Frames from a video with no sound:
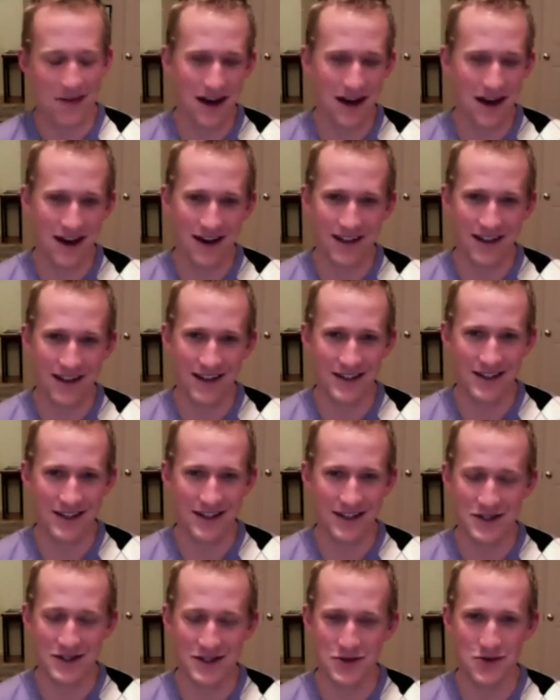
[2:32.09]
That
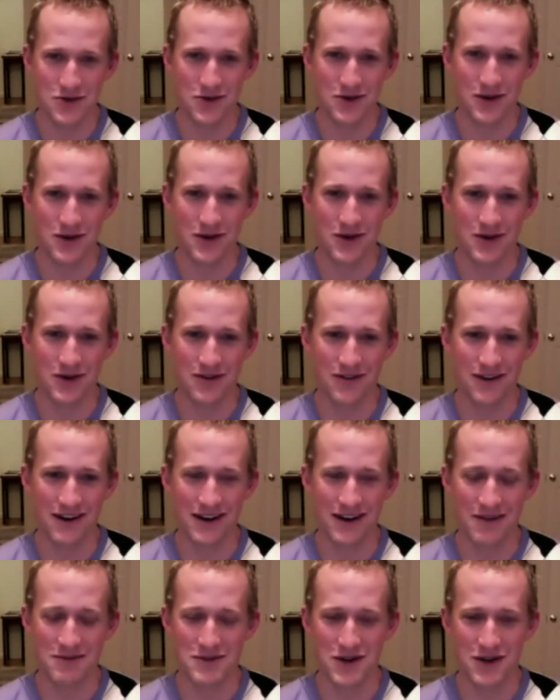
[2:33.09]
is true. You are
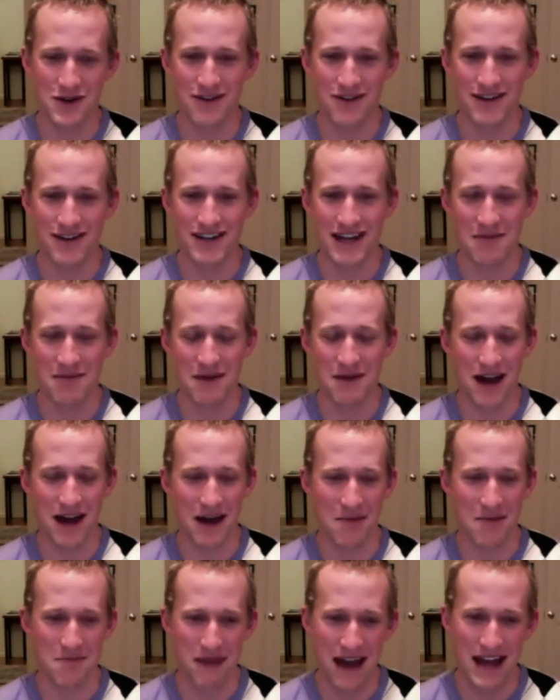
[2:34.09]
very observant.
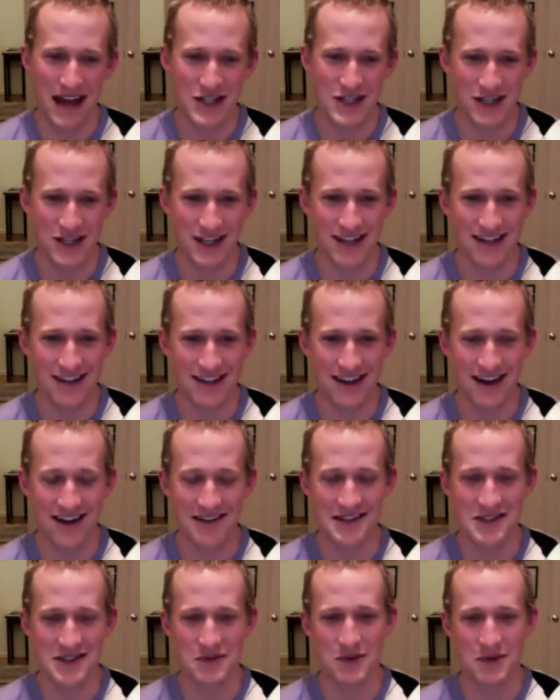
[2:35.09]
I'm batching it
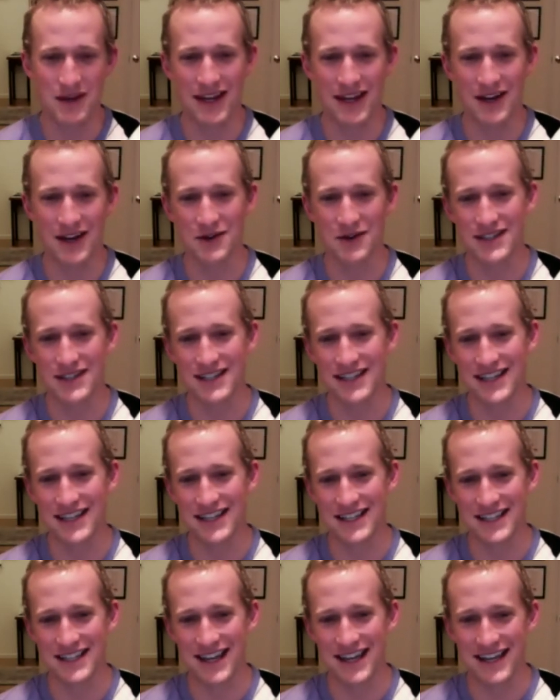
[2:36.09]
this weekend. Christy
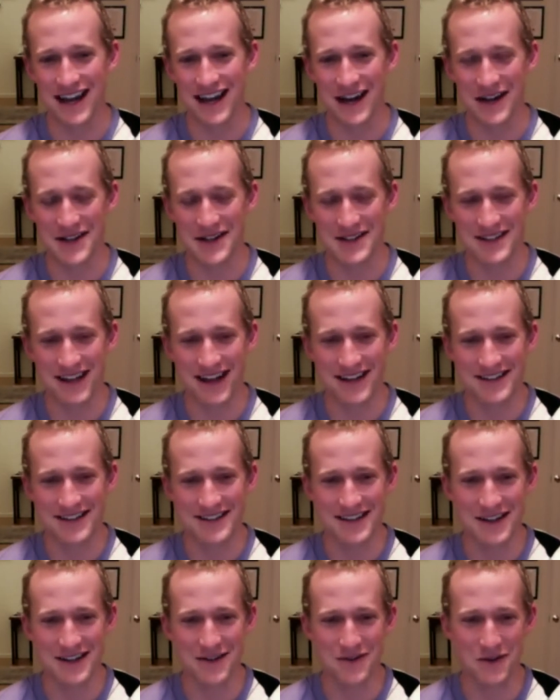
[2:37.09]
is down in
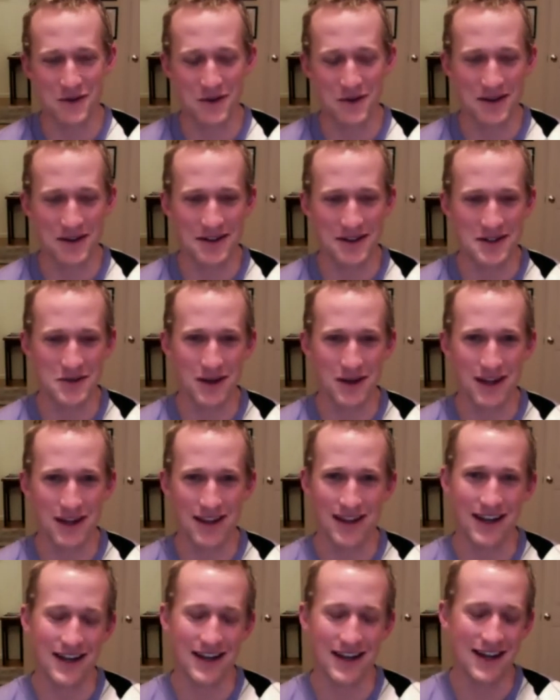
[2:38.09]
Scottsdale for work this week, and
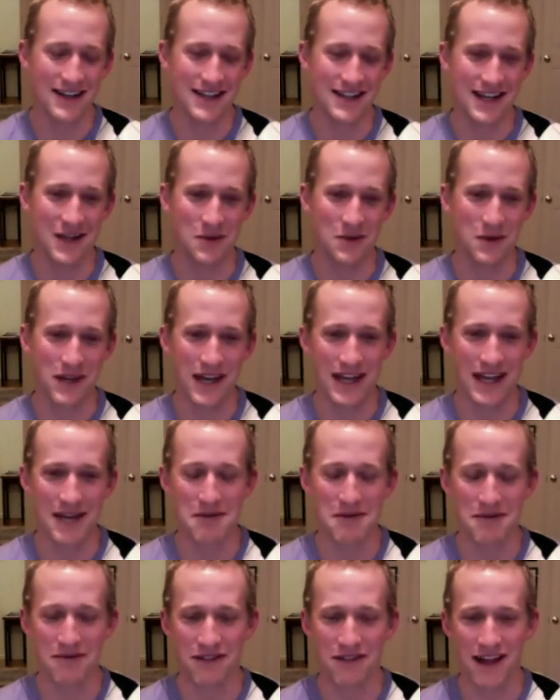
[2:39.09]
then taking the weekend
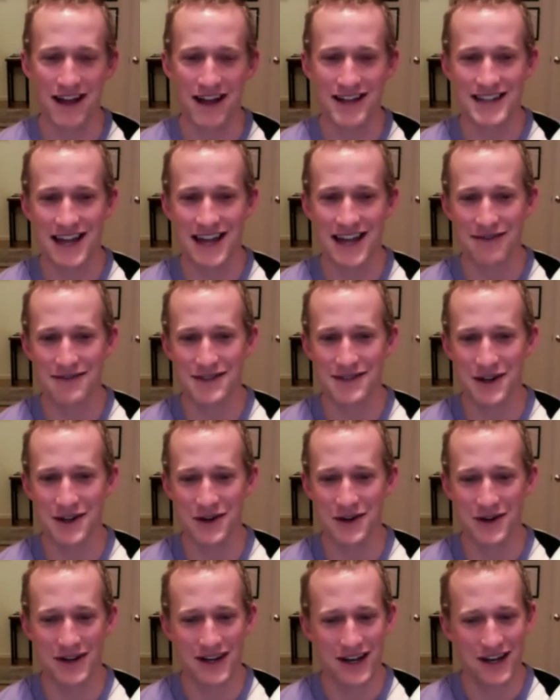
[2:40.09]
up in Flagstaff.
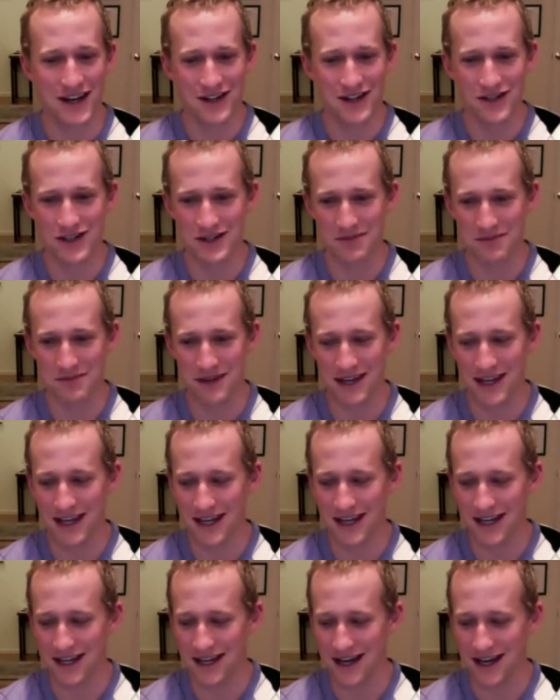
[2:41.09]
So just me
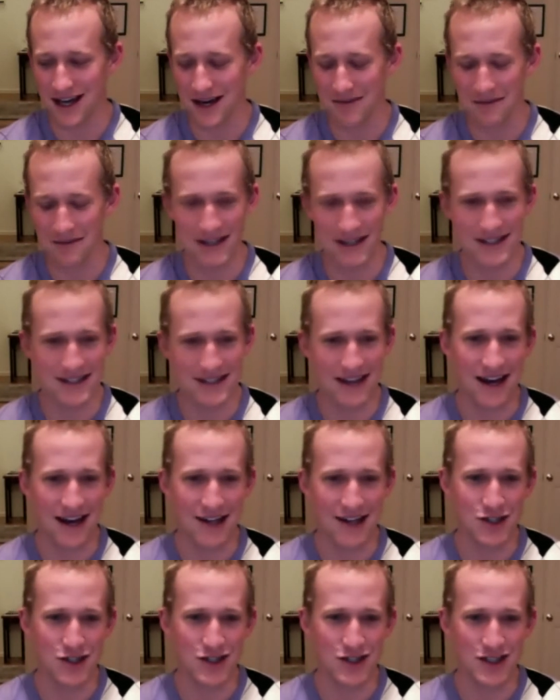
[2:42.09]
and my
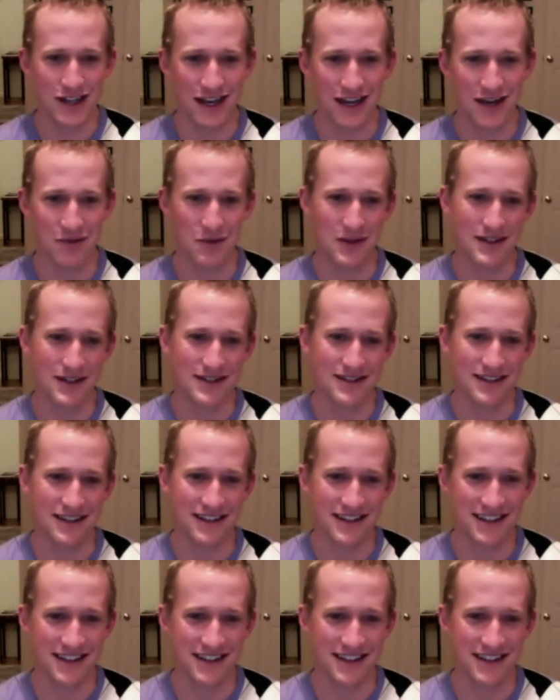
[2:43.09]
Scotch and Winston.